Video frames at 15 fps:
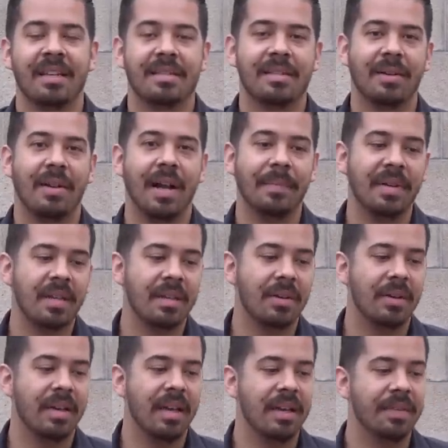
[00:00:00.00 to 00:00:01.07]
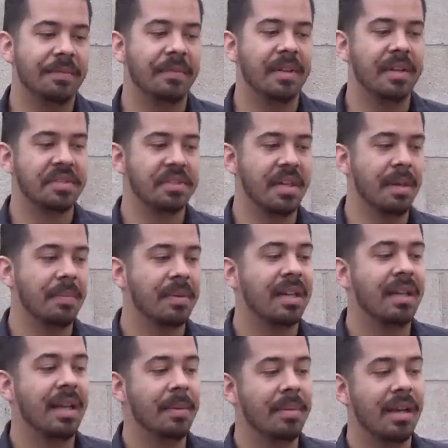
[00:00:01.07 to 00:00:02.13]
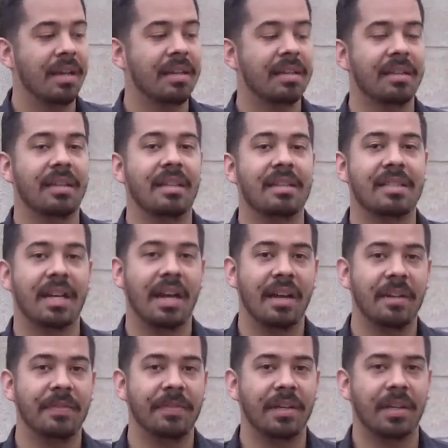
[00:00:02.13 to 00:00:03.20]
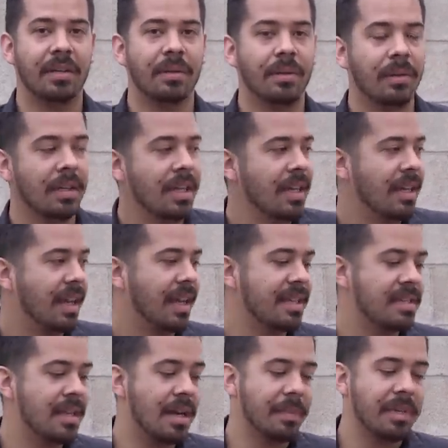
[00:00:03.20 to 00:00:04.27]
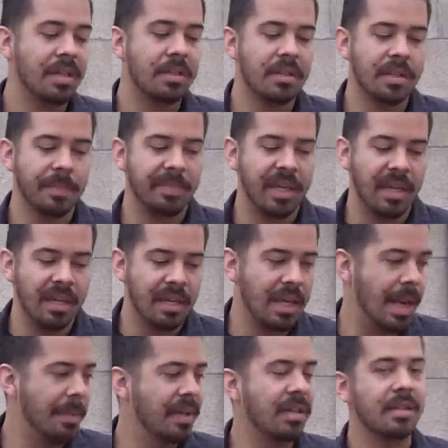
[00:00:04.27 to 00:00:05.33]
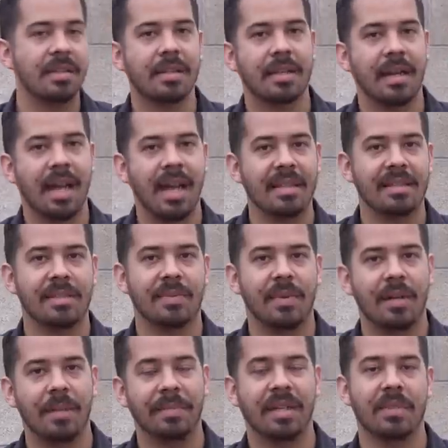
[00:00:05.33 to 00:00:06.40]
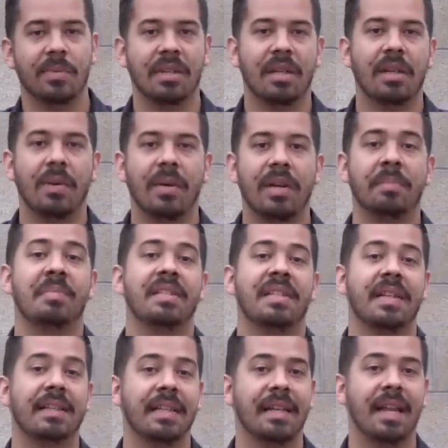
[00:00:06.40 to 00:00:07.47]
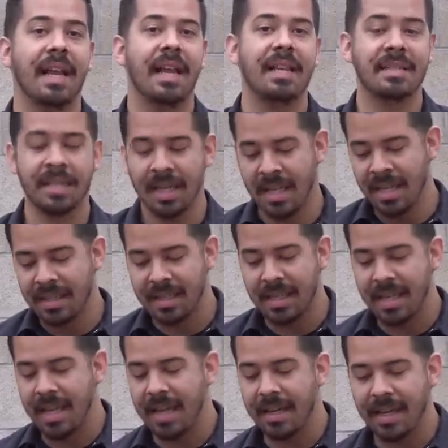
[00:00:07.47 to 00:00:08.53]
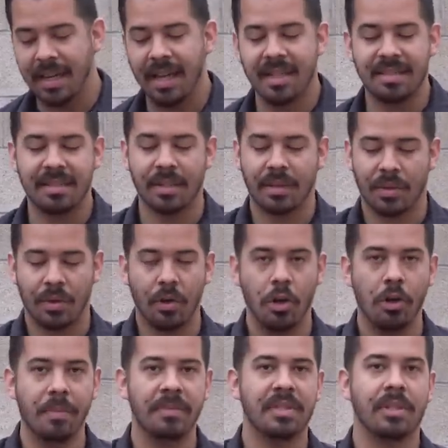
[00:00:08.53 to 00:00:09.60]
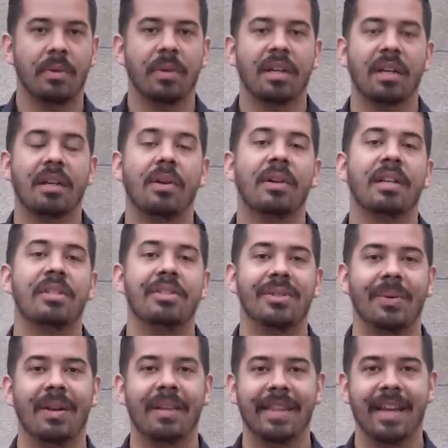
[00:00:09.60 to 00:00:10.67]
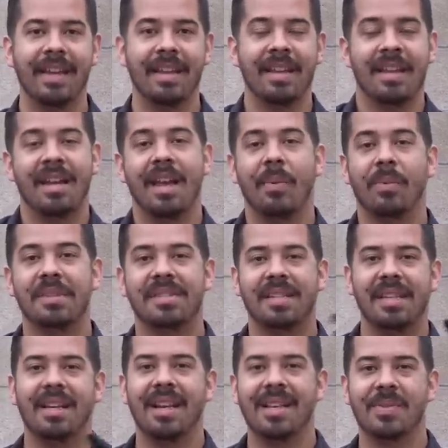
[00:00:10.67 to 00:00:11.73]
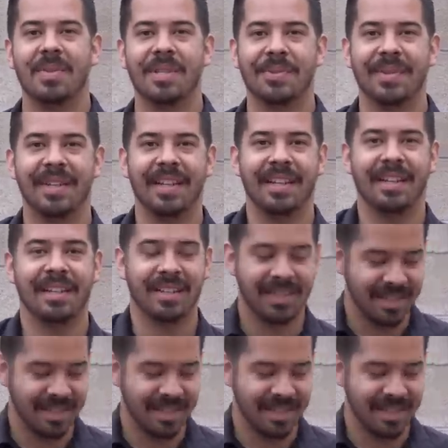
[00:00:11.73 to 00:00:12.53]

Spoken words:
So I'm gonna go ahead and finish up clay blocking the entire vehicle. Like I said, I'm gonna do the paint. I'm gonna do the glass as well because we can go ahead and protect the glass, the headlights, the chrome. So we're gonna go ahead and do all that, and we'll see you guys once we're done.